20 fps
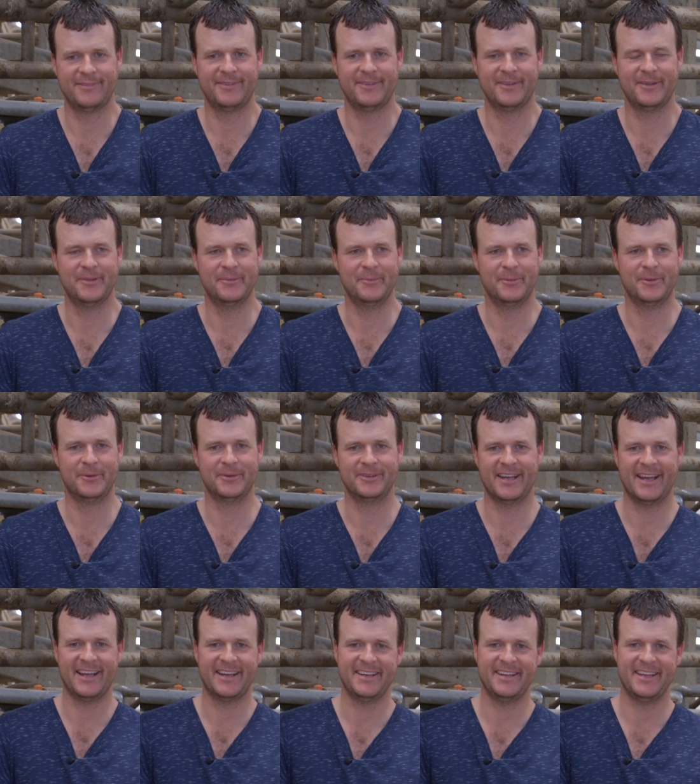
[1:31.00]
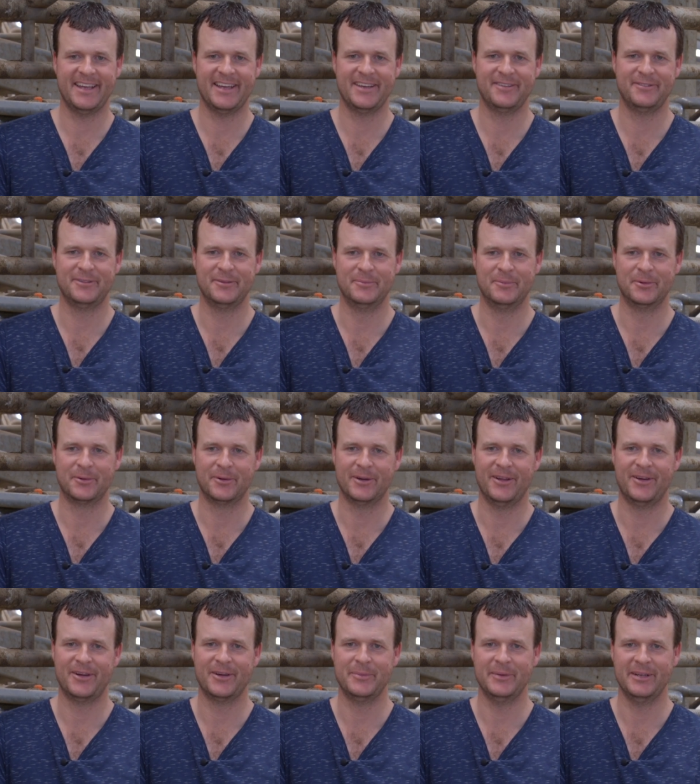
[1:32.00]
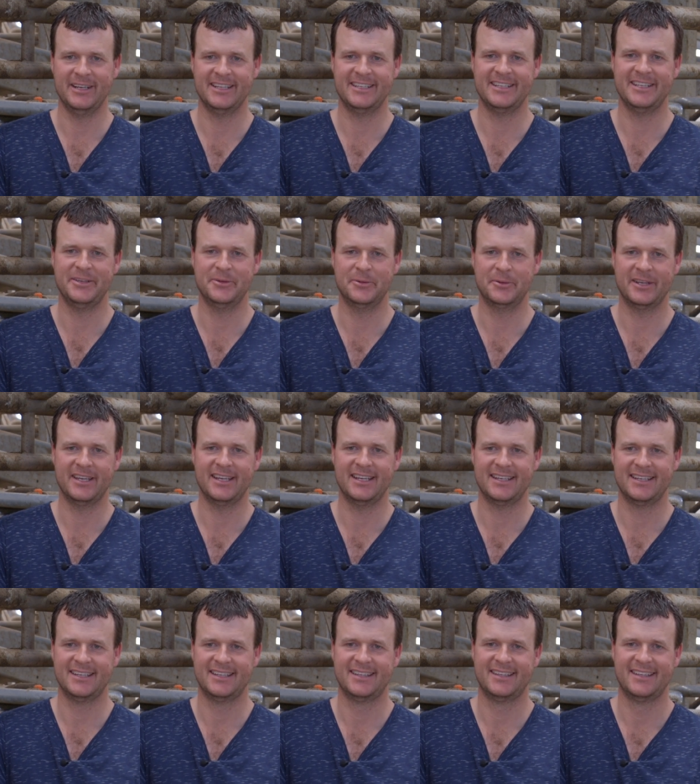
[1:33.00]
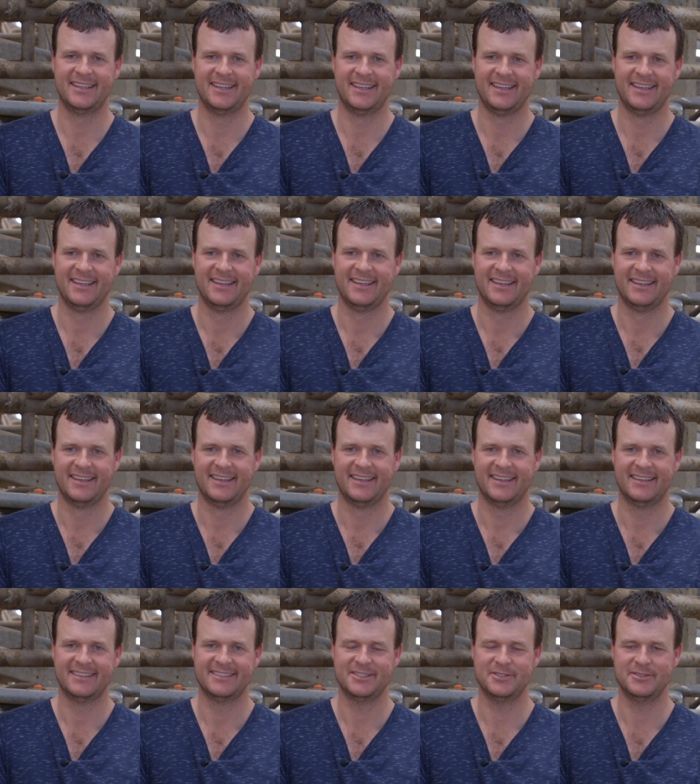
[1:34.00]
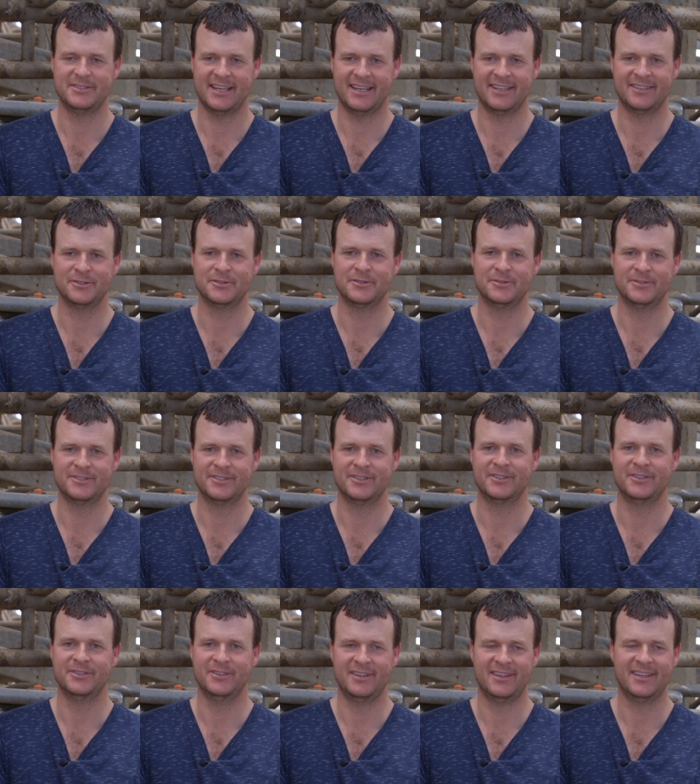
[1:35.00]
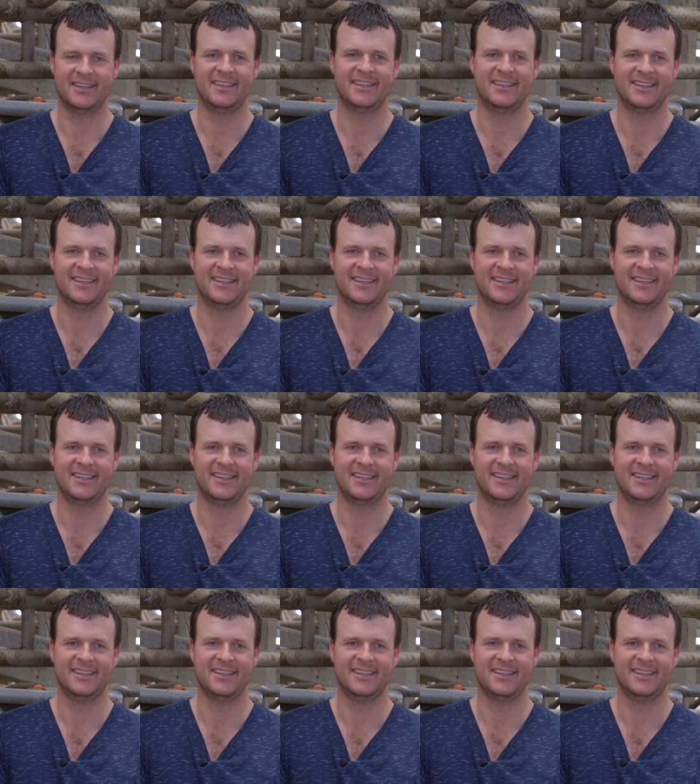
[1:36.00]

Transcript: So the more data you have, the more reliability you'll get. So data is also a good thing.